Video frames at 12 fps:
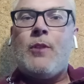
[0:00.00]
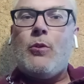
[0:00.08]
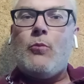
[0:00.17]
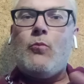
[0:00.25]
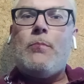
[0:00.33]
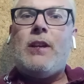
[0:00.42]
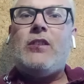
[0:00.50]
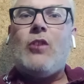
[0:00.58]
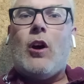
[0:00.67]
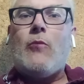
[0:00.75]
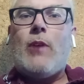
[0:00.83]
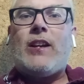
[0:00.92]
that will be
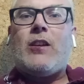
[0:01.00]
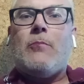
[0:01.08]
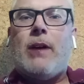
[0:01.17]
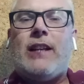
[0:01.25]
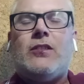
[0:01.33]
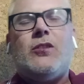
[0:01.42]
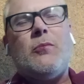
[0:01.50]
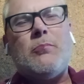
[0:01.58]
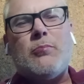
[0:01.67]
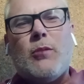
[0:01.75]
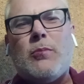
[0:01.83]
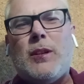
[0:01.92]
direct competitors and
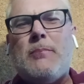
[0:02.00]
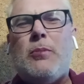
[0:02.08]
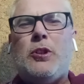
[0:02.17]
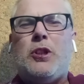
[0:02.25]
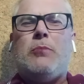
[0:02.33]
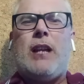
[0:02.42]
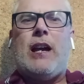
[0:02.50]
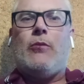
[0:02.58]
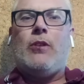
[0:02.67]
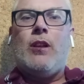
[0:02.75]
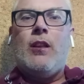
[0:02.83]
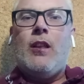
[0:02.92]
probably push him down
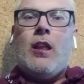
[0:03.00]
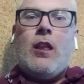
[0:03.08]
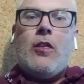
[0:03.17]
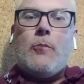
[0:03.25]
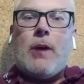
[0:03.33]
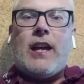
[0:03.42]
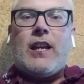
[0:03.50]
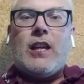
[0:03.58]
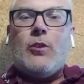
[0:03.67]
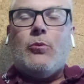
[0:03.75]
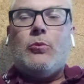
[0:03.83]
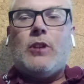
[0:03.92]
the pecking
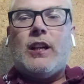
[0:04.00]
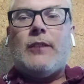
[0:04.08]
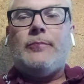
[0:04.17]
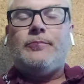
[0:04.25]
order,